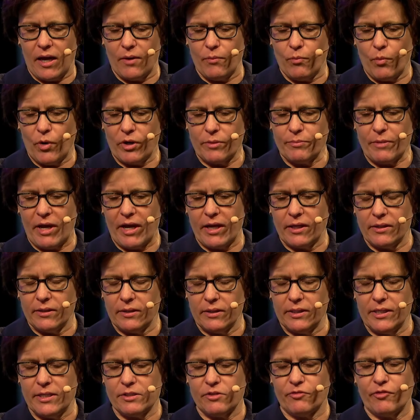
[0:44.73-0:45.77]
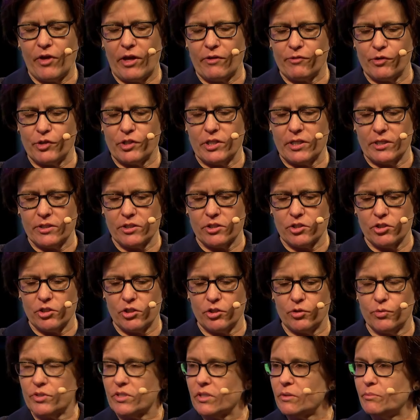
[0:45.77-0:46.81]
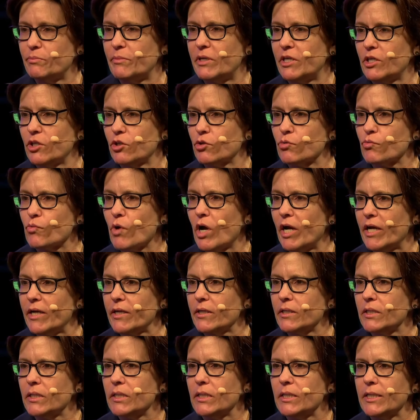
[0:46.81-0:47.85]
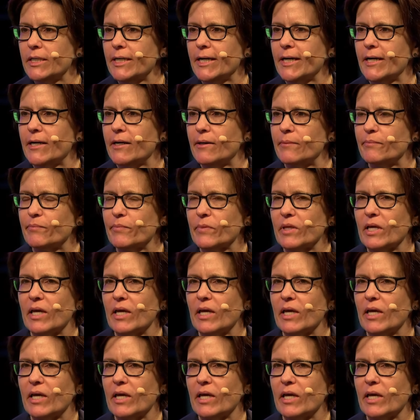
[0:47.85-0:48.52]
one of my least favorite things to do is admit you're right. Um,